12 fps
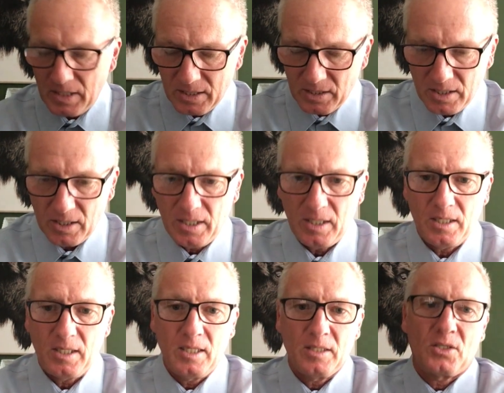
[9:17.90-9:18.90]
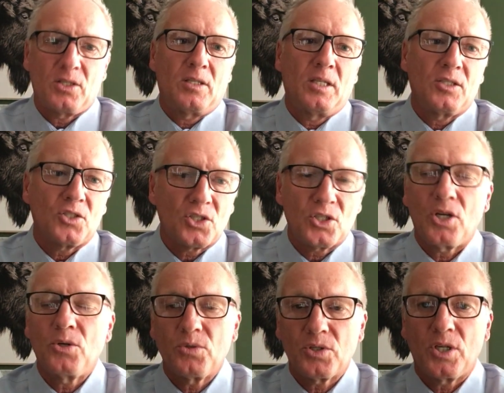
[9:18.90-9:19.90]
it's
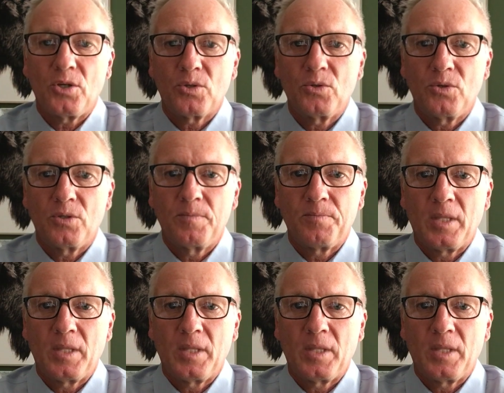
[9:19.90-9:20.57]
so, so good.